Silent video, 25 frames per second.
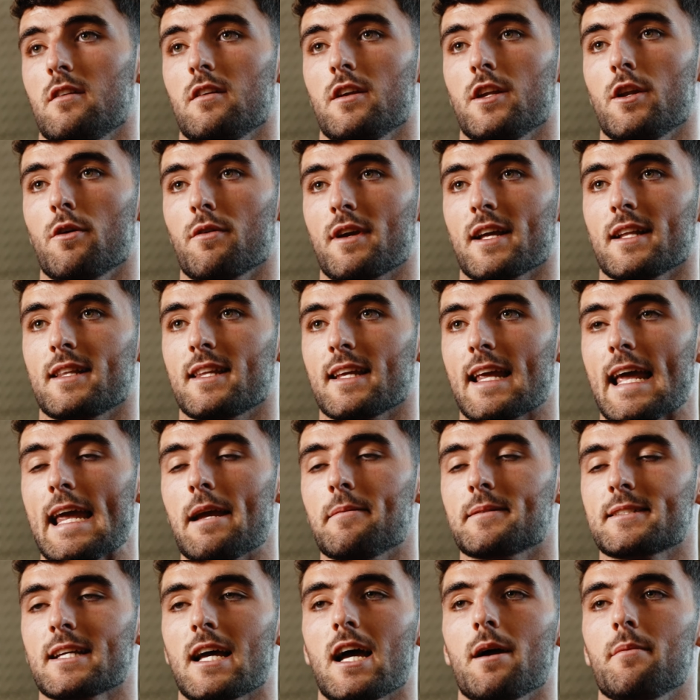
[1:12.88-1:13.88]
you know, get the
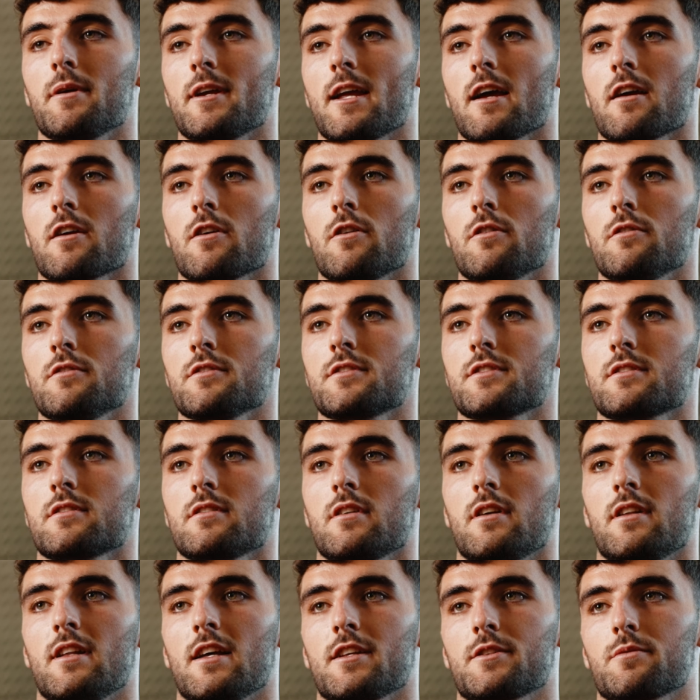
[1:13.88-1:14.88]
game time and get goals,
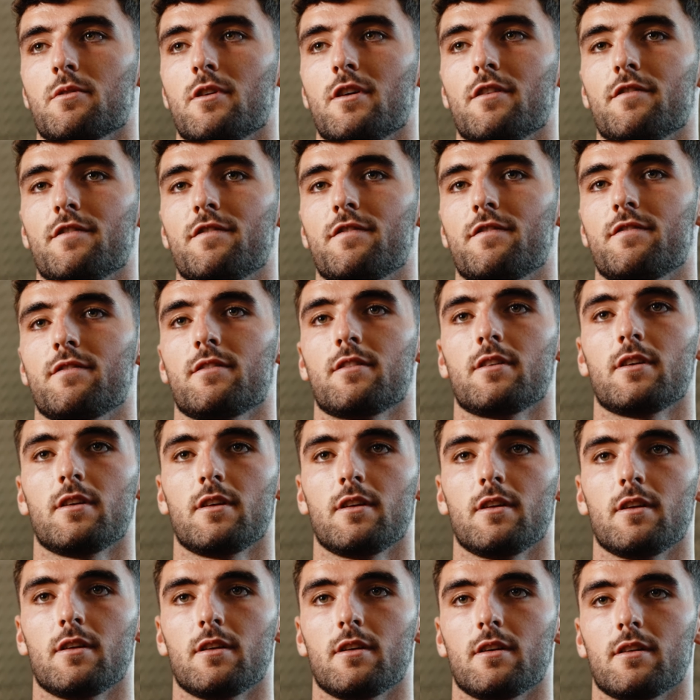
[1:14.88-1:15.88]
and that's what I've,
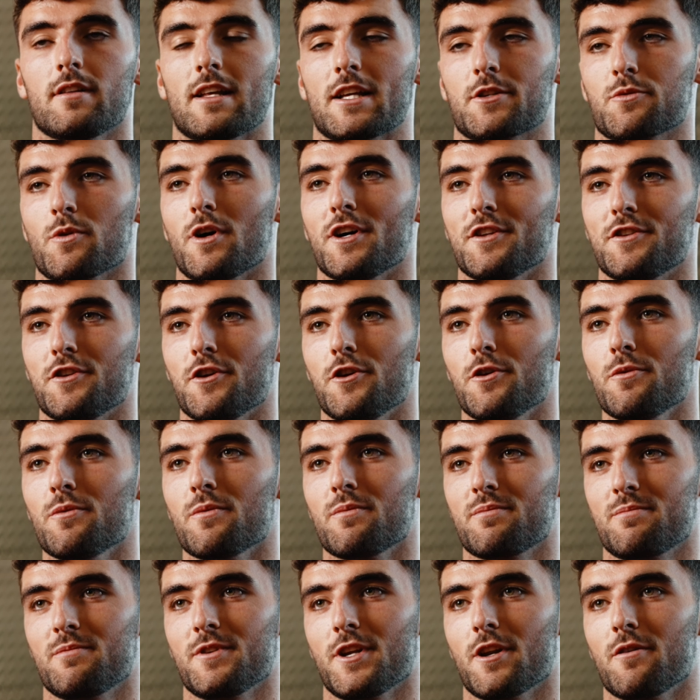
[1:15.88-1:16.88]
that's what I do.
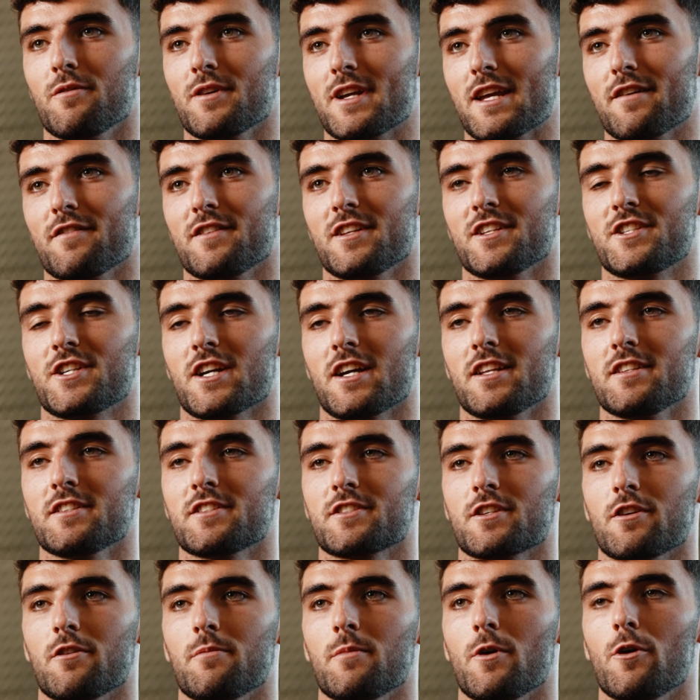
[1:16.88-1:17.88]
You know, given the
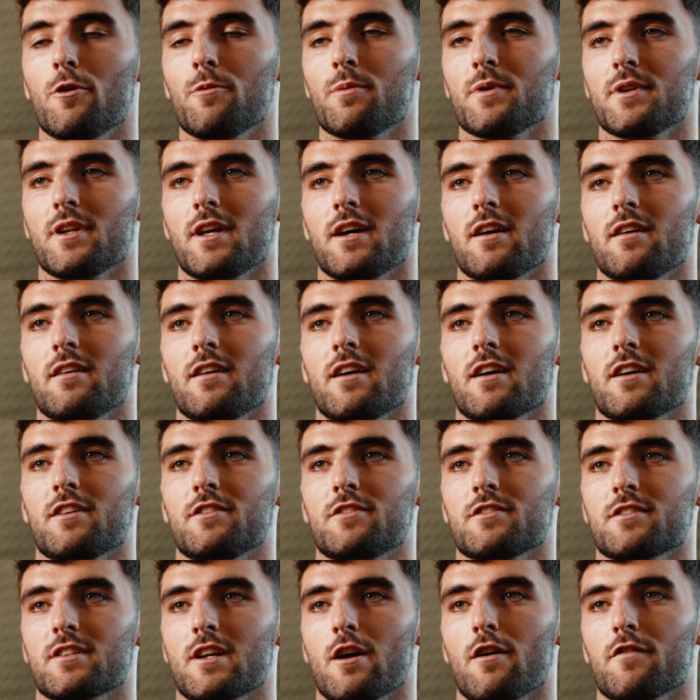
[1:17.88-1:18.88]
chance, so I'm hoping that I
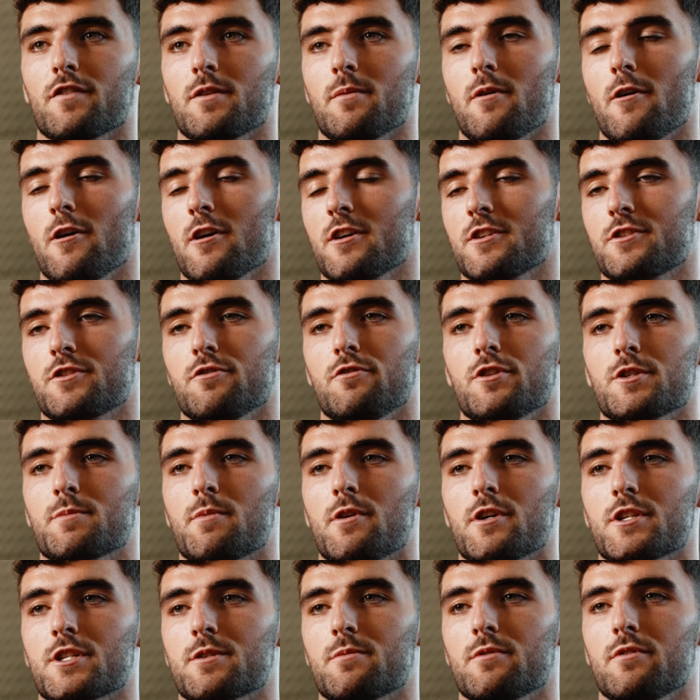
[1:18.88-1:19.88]
can just get off the mark as soon as
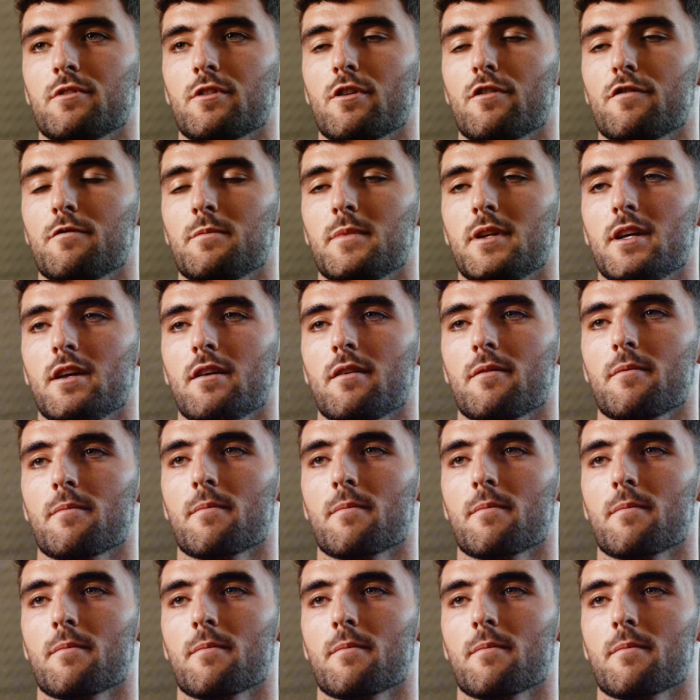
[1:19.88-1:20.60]
possible and go from there.